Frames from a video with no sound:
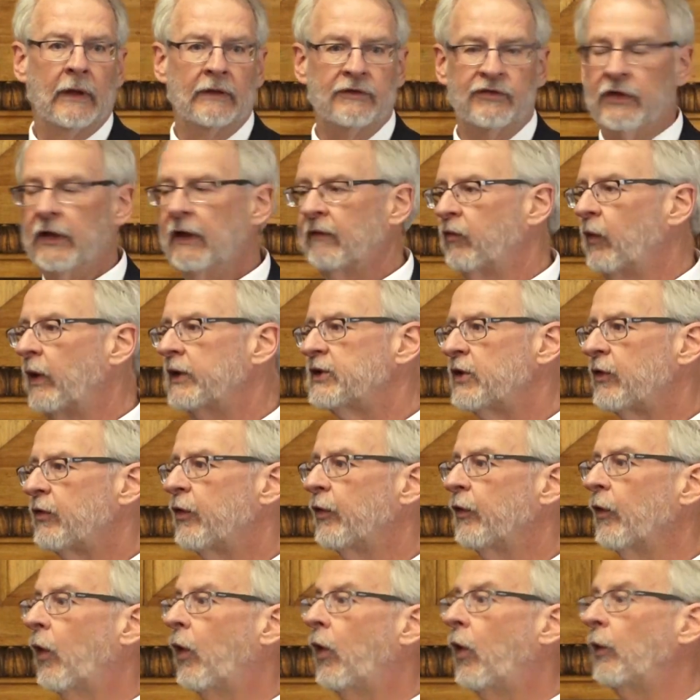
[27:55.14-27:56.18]
See, I've run you
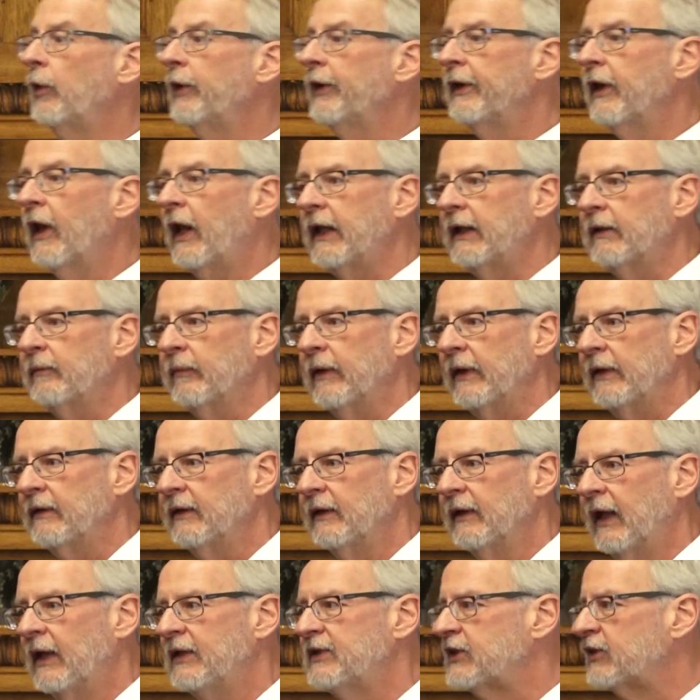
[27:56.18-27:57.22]
through the whole Enlightenment
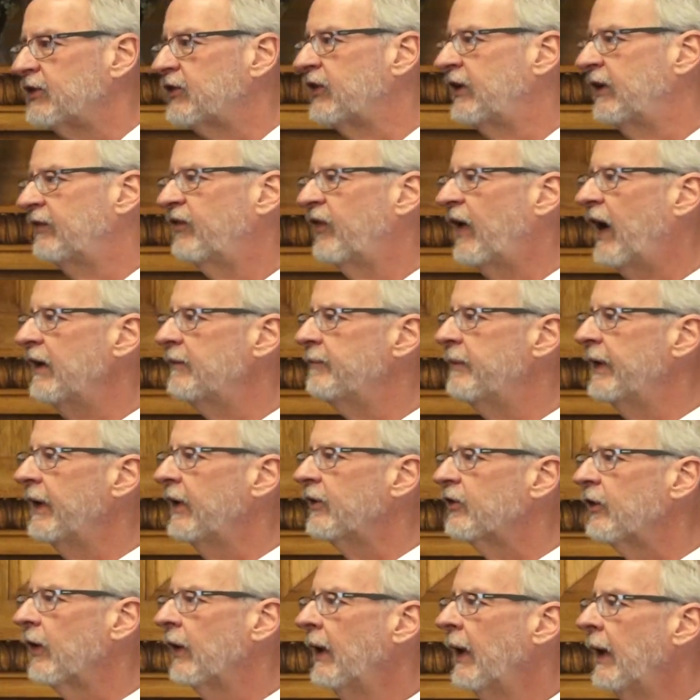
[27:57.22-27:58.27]
in just 5
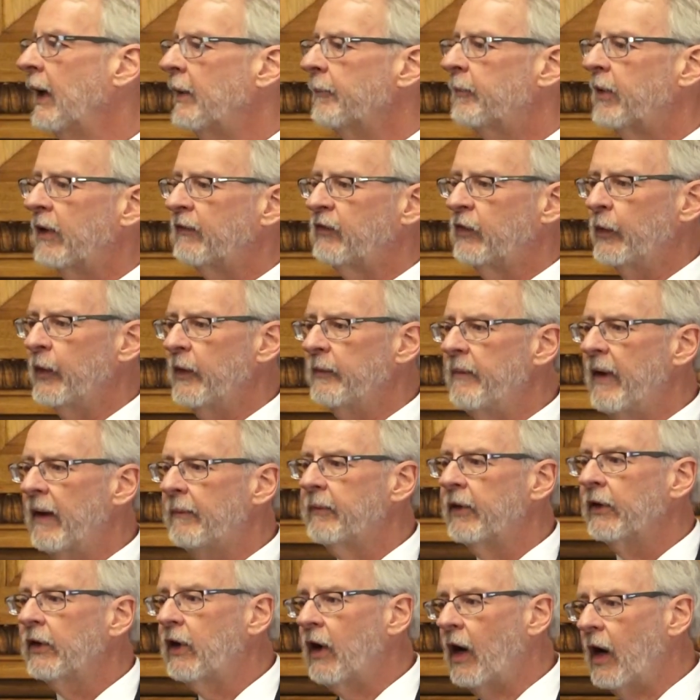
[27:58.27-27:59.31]
minutes. But if you
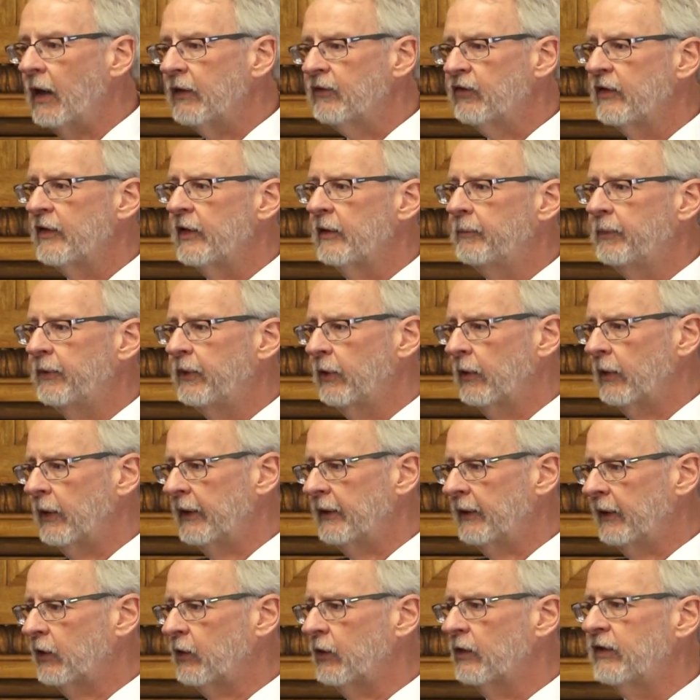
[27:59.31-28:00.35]
remember, Kant's in
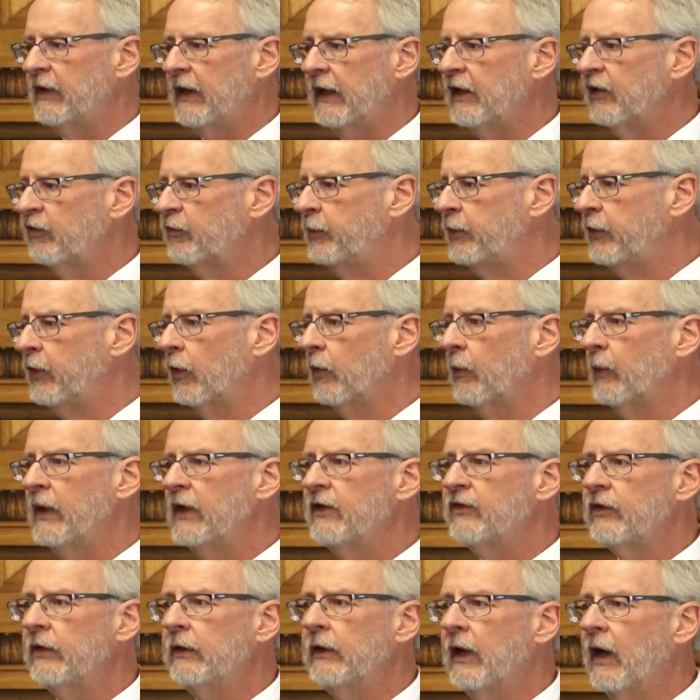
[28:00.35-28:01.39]
the Critique of Pure
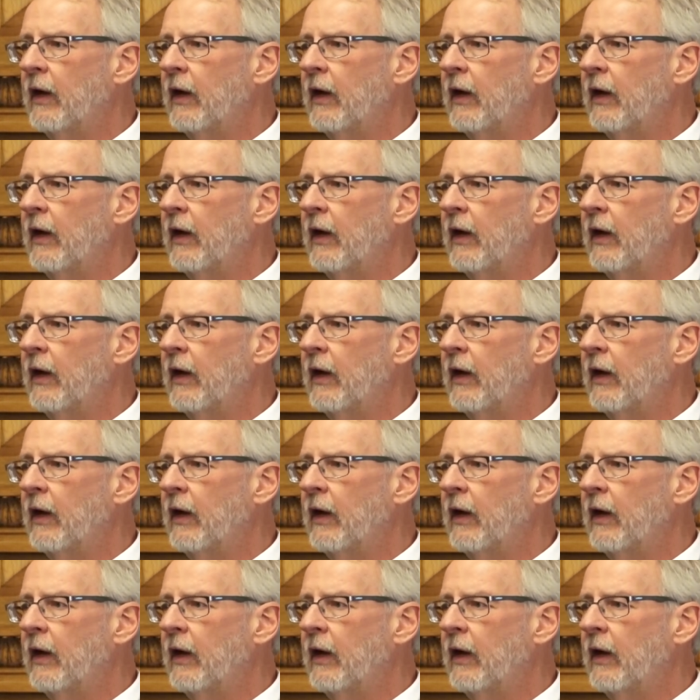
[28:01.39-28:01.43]
Reason